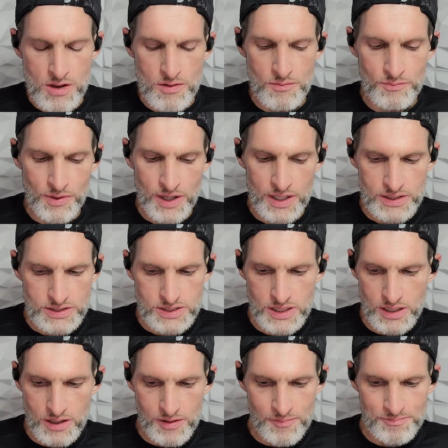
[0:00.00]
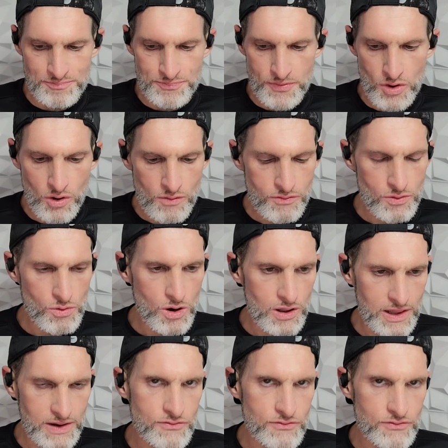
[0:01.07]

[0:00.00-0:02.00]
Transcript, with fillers: but um, overall,